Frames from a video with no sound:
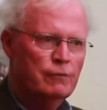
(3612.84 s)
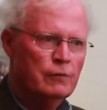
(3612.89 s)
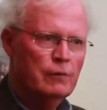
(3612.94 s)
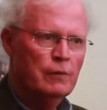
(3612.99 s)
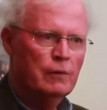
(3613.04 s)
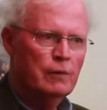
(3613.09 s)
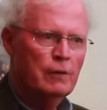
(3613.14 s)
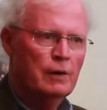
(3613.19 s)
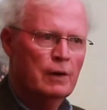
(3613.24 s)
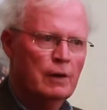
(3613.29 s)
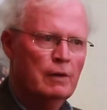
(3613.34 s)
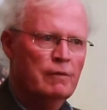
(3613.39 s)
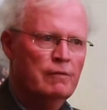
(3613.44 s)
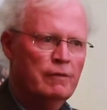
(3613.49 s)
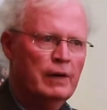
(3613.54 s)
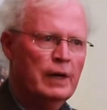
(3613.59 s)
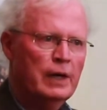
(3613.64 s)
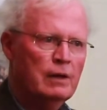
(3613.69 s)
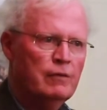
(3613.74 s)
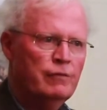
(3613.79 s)
for
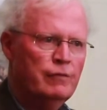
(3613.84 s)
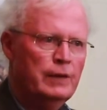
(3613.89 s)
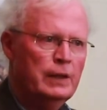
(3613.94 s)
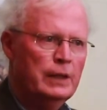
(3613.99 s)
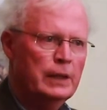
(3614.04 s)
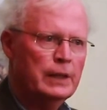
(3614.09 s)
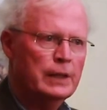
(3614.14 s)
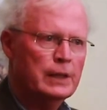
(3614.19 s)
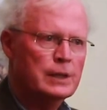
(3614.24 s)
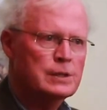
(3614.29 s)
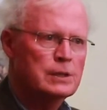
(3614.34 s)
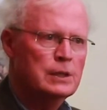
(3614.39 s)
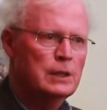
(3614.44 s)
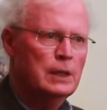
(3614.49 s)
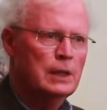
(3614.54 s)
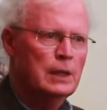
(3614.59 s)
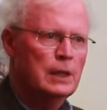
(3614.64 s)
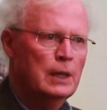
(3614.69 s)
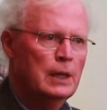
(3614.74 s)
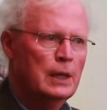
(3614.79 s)
vague feelings.
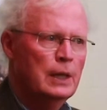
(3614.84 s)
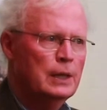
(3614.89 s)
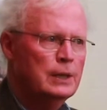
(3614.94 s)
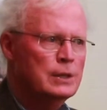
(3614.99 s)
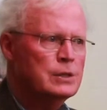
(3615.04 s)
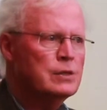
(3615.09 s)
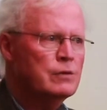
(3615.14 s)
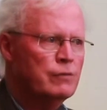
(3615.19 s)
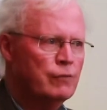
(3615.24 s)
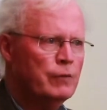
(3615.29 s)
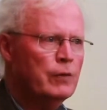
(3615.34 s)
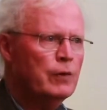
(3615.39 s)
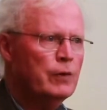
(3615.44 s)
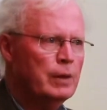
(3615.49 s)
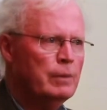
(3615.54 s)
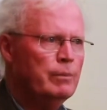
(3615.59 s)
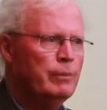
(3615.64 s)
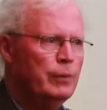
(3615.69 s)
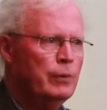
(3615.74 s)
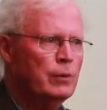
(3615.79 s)
This is
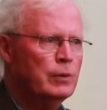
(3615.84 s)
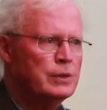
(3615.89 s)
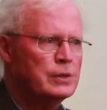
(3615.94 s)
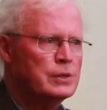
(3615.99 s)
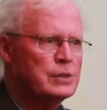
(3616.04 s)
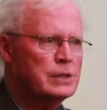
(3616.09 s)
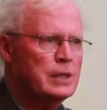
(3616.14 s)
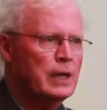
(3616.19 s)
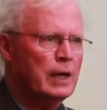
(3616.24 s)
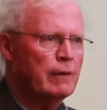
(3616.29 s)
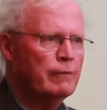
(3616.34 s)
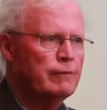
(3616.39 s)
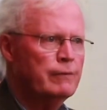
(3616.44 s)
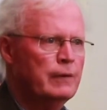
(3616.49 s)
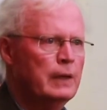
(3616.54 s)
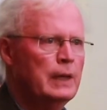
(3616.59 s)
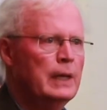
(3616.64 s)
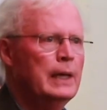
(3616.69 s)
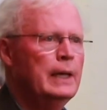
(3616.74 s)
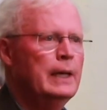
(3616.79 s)
very important stuff.
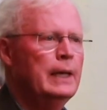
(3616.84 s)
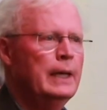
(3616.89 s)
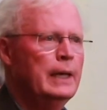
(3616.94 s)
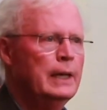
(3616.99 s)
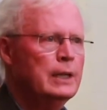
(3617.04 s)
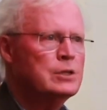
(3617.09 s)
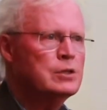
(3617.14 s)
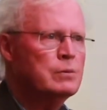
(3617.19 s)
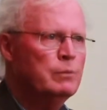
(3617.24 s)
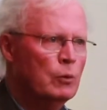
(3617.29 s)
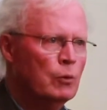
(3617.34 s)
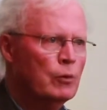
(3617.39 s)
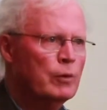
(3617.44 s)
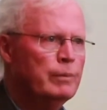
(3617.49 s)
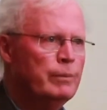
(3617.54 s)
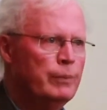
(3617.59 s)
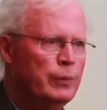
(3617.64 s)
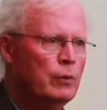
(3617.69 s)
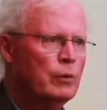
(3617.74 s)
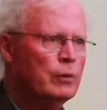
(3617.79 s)
It's more
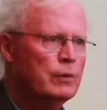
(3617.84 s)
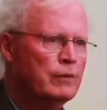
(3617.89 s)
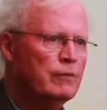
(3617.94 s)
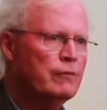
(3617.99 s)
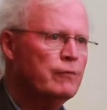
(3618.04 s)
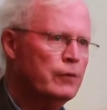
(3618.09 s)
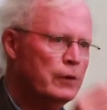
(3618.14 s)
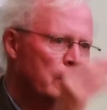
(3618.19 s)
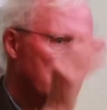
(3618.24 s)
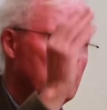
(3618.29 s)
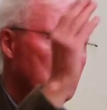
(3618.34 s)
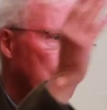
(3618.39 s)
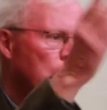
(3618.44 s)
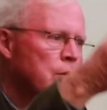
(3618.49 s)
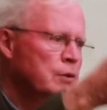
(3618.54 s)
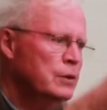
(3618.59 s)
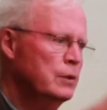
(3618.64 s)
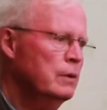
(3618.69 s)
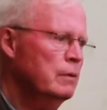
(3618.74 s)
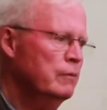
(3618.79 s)
important for the
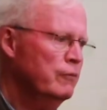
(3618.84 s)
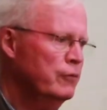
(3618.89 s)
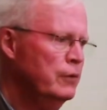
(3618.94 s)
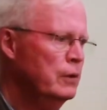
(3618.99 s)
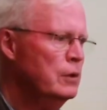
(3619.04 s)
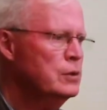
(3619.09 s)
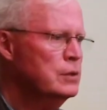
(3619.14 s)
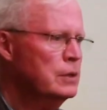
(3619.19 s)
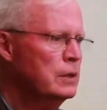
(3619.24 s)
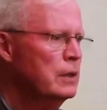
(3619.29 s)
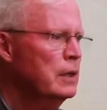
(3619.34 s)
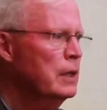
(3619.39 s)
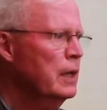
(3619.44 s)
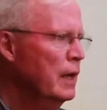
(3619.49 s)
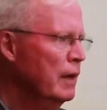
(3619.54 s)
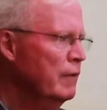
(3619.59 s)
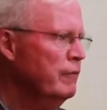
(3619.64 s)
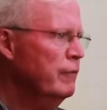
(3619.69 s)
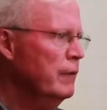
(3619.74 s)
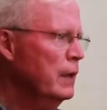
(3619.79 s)
long-term future than
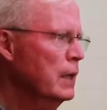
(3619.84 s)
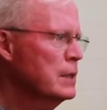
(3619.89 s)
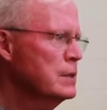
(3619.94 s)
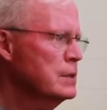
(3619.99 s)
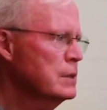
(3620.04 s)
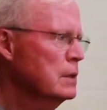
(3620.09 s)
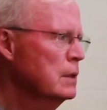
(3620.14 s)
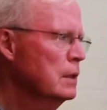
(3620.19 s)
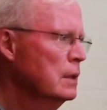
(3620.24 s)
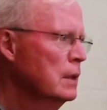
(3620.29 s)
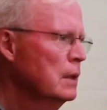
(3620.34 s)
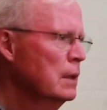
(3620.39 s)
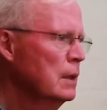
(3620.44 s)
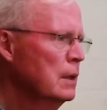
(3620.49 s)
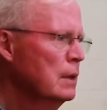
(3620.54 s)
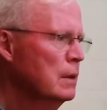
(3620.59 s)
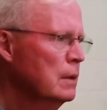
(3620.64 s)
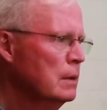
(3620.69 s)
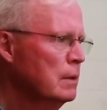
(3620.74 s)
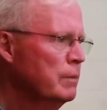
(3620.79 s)
how fast
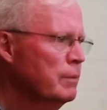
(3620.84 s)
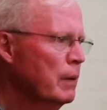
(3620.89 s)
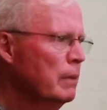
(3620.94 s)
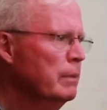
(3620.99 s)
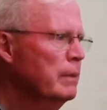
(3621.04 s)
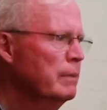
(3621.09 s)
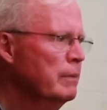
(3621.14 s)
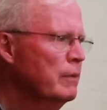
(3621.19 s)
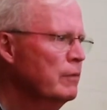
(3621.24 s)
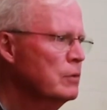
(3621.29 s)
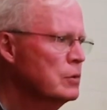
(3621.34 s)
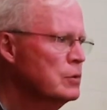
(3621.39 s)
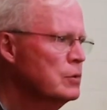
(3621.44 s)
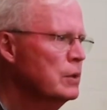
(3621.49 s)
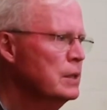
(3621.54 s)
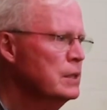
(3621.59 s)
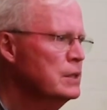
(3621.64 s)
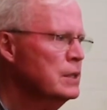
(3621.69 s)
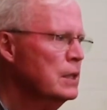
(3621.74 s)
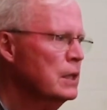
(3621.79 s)
the problem of the
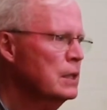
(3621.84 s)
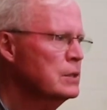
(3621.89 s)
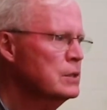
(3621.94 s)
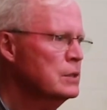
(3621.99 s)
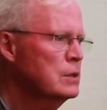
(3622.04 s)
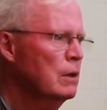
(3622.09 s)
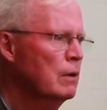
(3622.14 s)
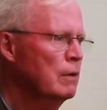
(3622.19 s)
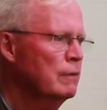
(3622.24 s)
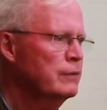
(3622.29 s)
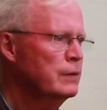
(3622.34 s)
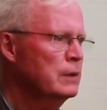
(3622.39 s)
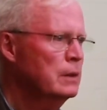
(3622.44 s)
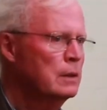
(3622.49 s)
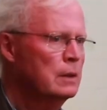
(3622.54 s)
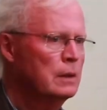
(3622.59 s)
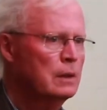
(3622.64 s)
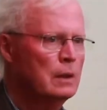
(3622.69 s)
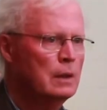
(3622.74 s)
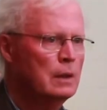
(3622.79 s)
trees gets solved.